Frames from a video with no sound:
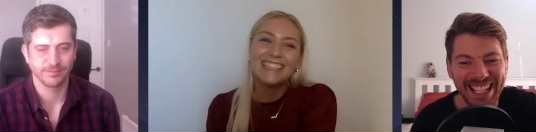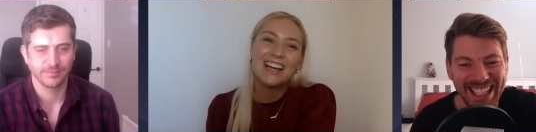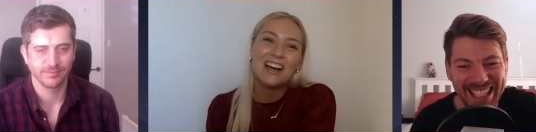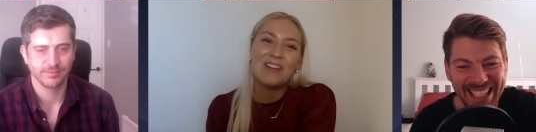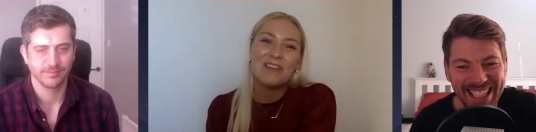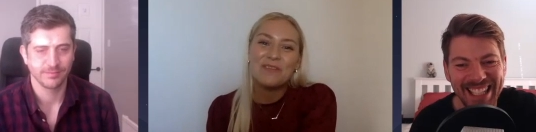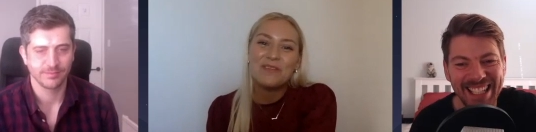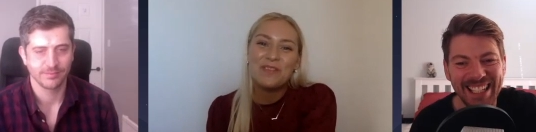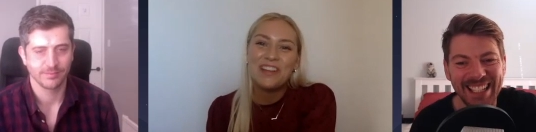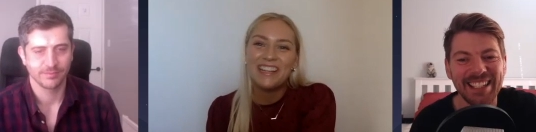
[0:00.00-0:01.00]
Speaker 1: um,
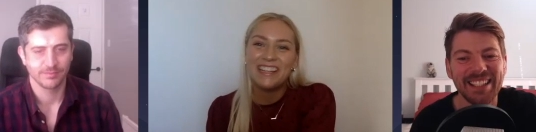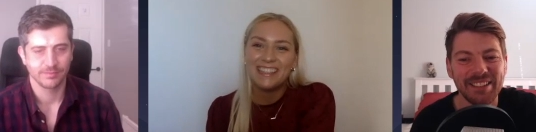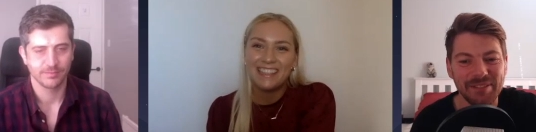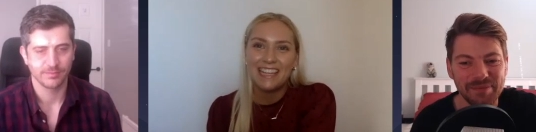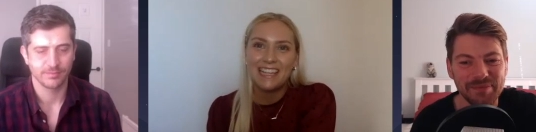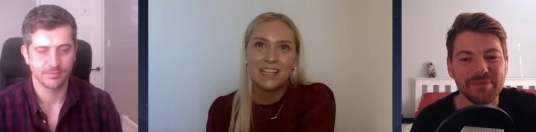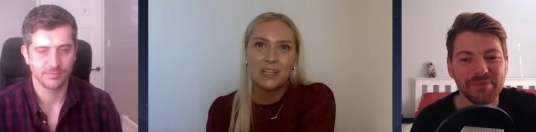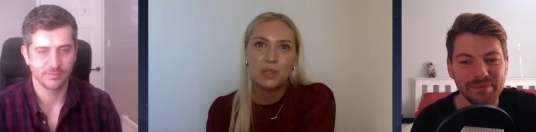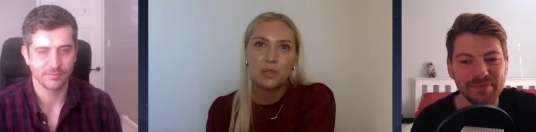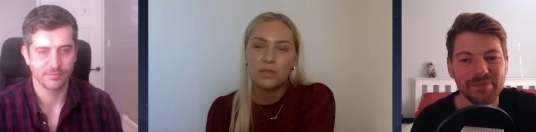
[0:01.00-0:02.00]
but it
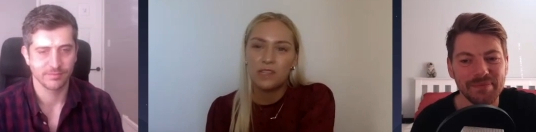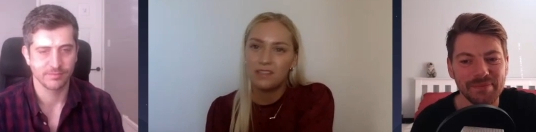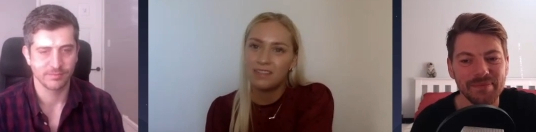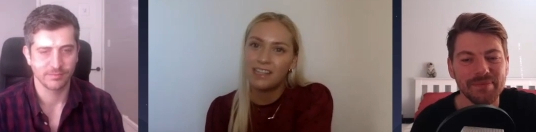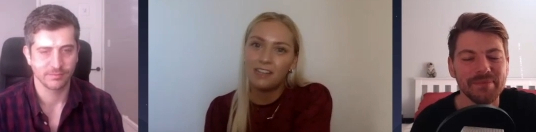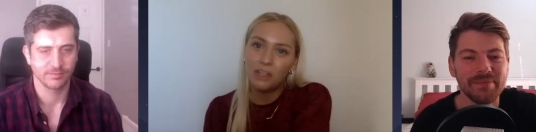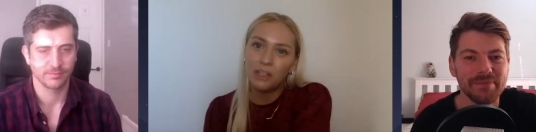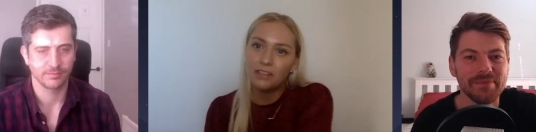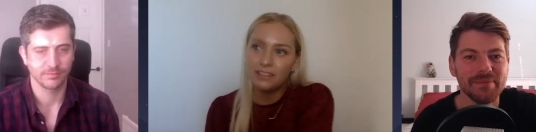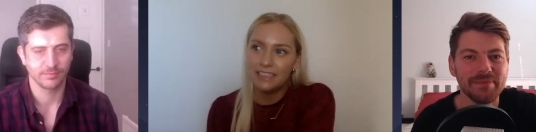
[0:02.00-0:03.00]
does feel very
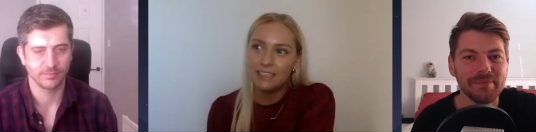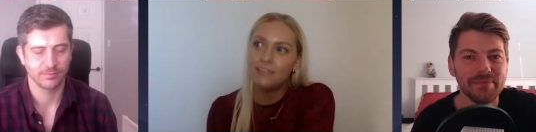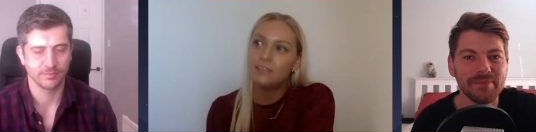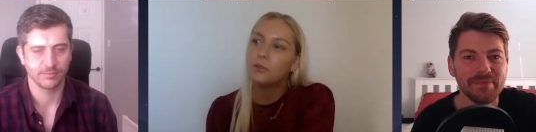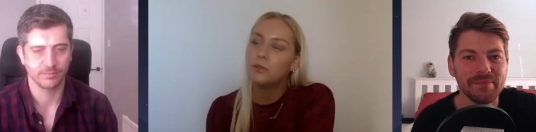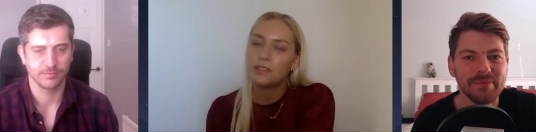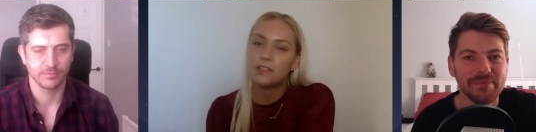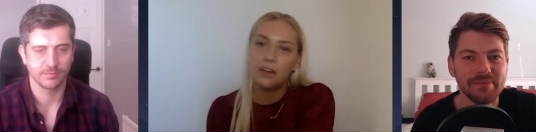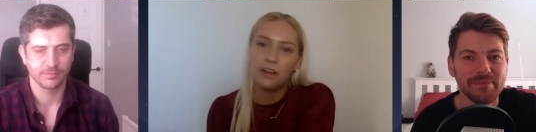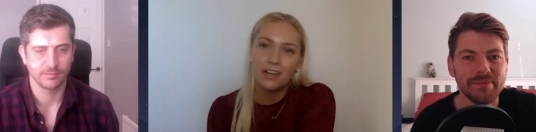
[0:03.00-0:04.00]
real, and all the
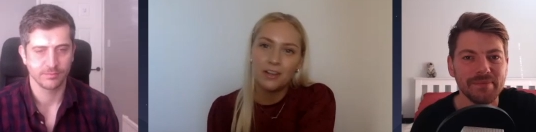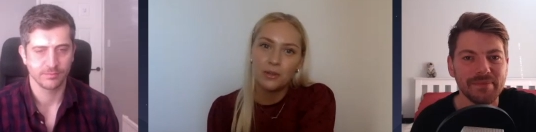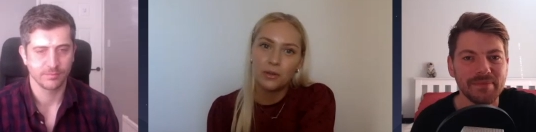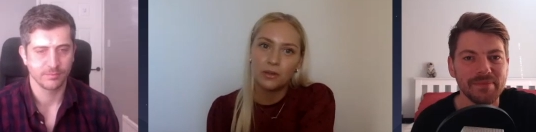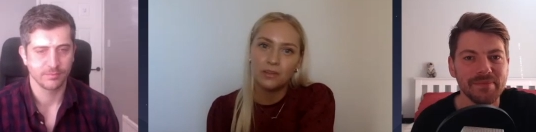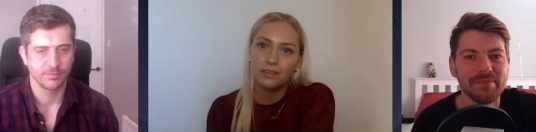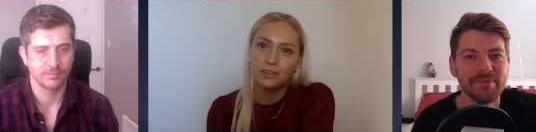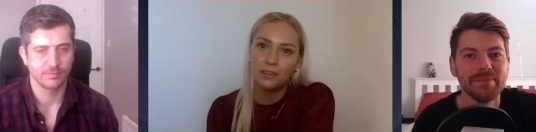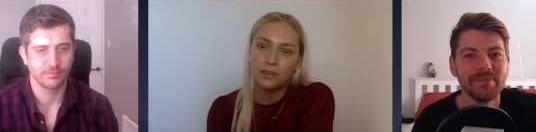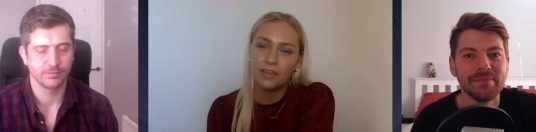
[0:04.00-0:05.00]
scenarios you're
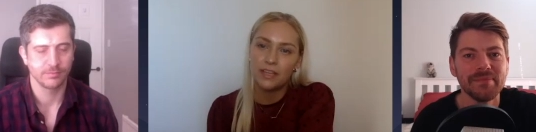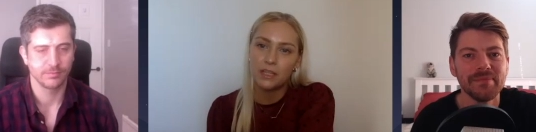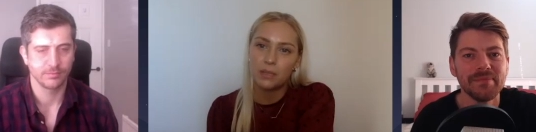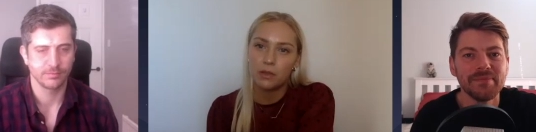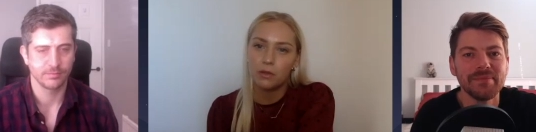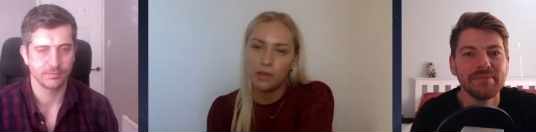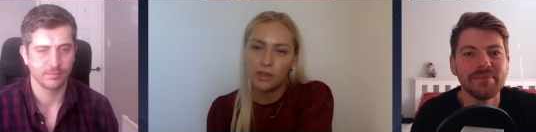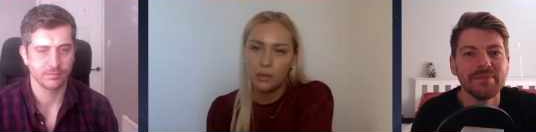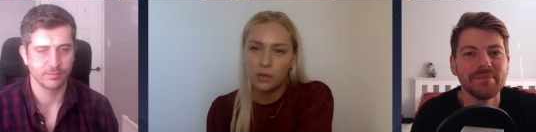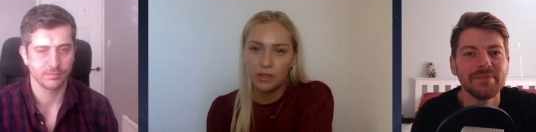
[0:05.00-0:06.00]
you're faced with, although you
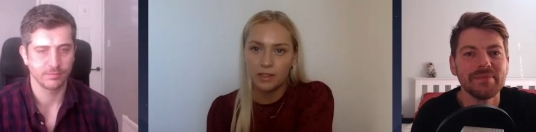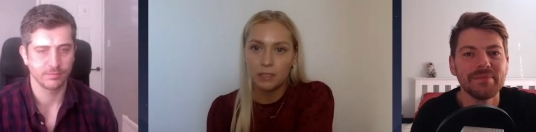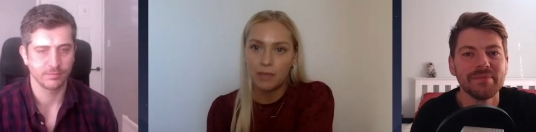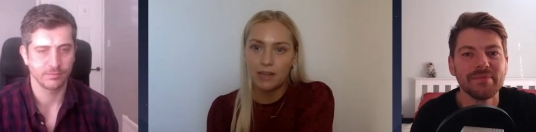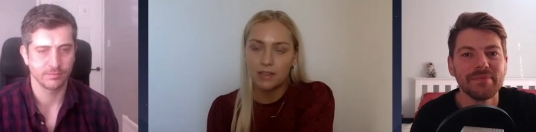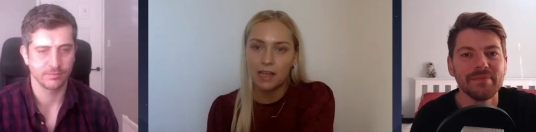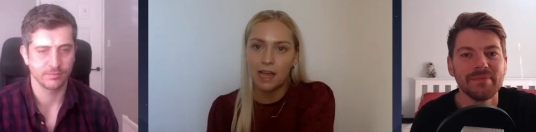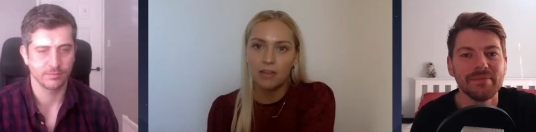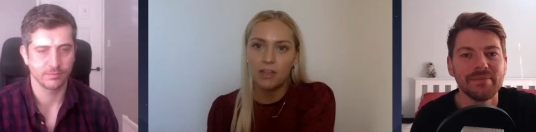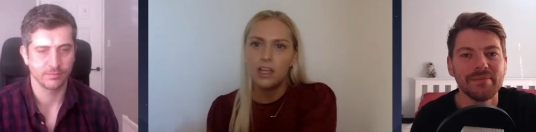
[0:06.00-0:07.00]
wouldn't expect to have
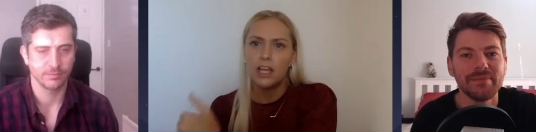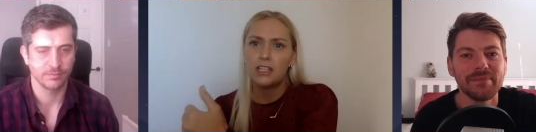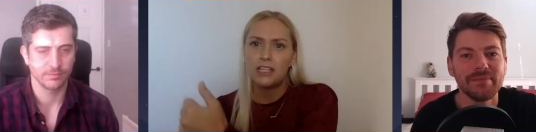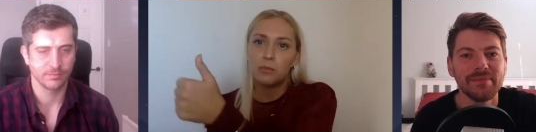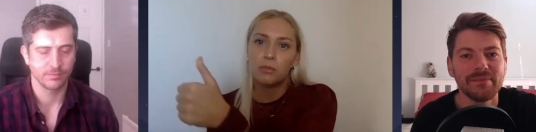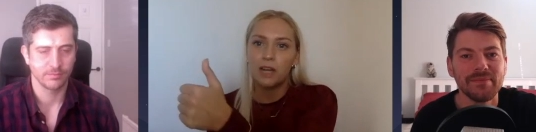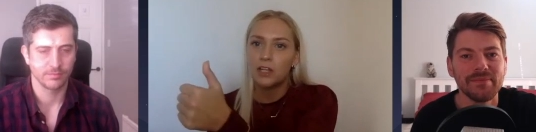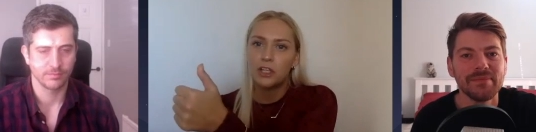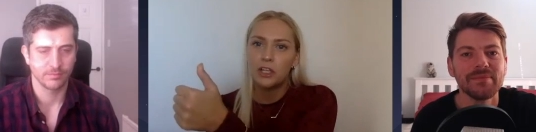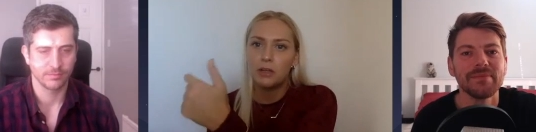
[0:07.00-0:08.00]
a
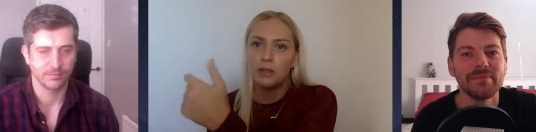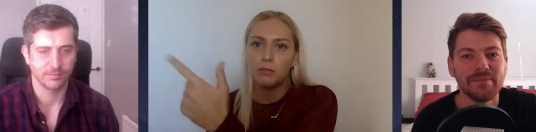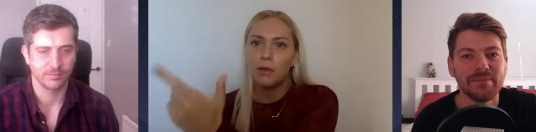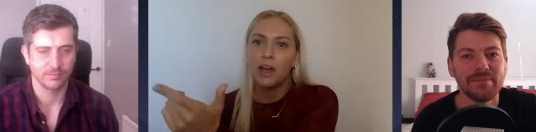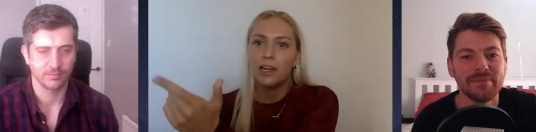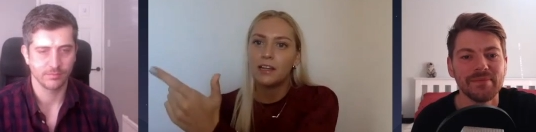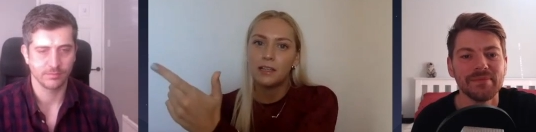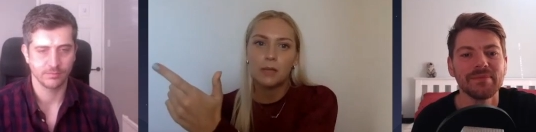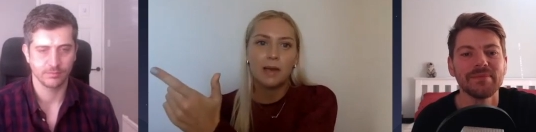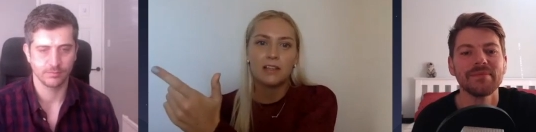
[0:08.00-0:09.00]
decompression, pilot
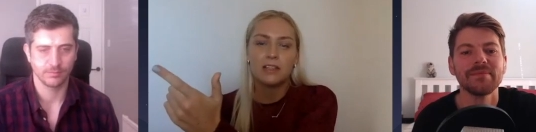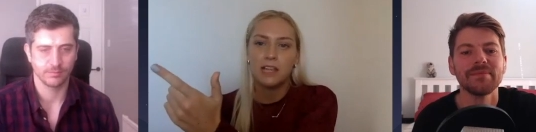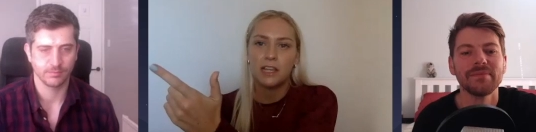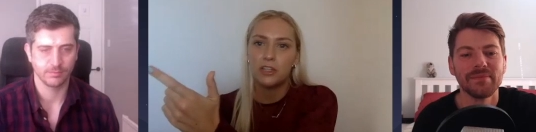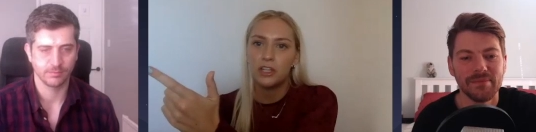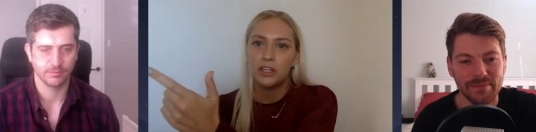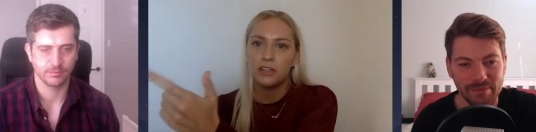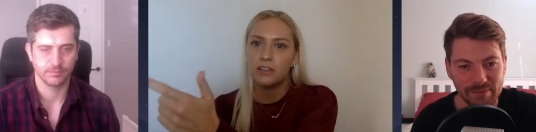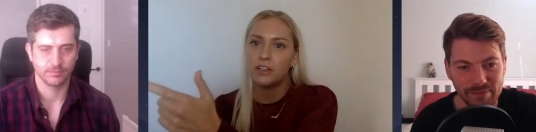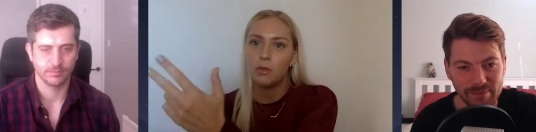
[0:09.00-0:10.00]
incapacitation,
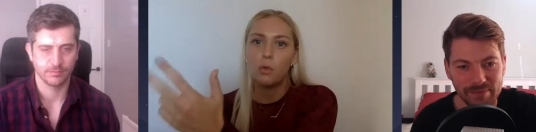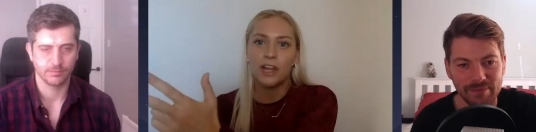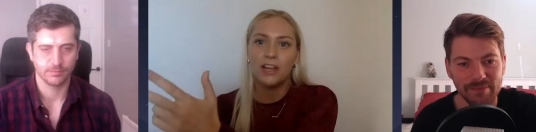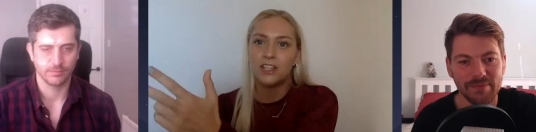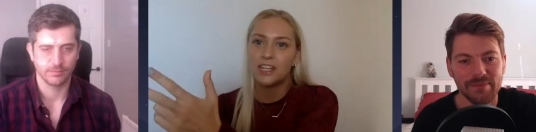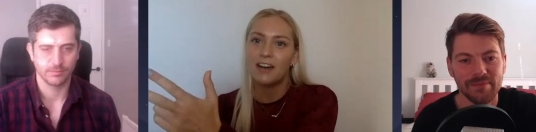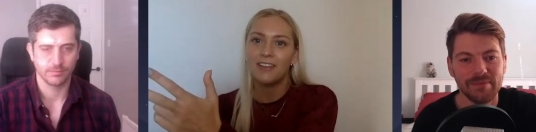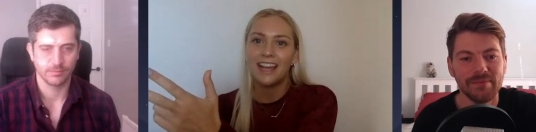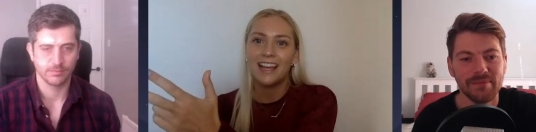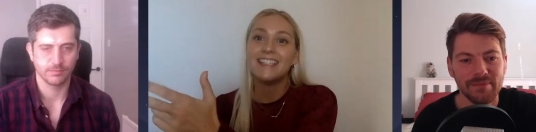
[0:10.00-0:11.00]
you know, one engine out
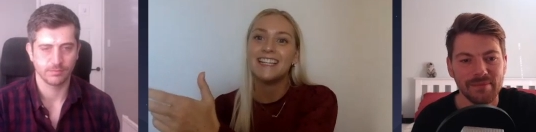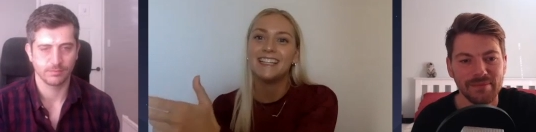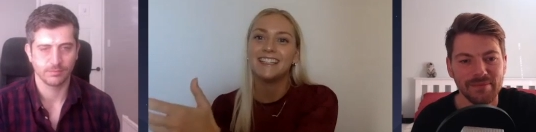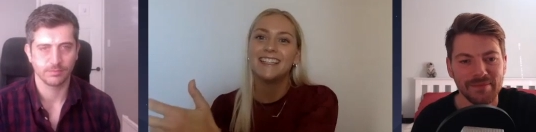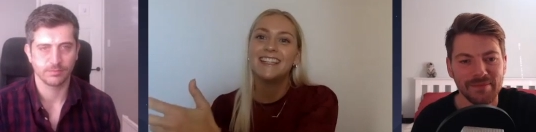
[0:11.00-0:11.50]
landing.